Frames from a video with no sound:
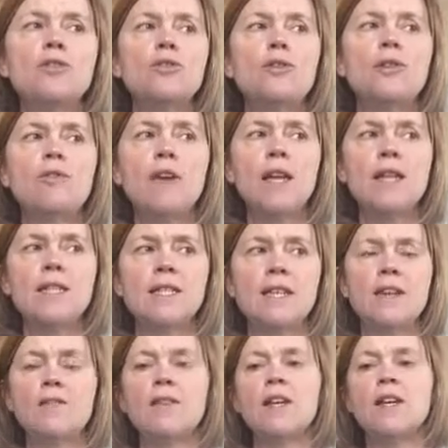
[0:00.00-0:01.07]
or a
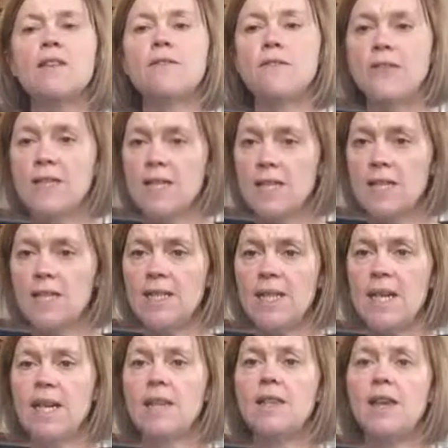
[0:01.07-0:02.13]
relative that can
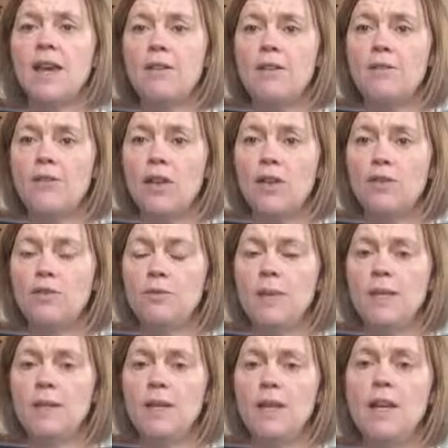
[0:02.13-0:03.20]
facilitate their
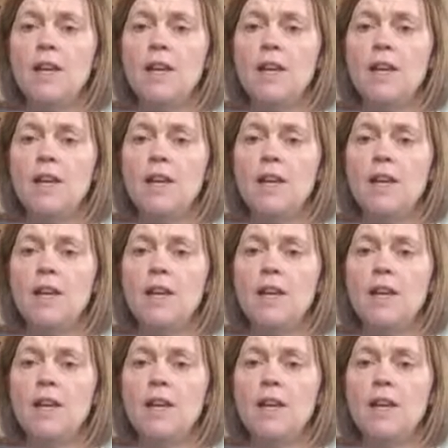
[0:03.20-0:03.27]
involvement.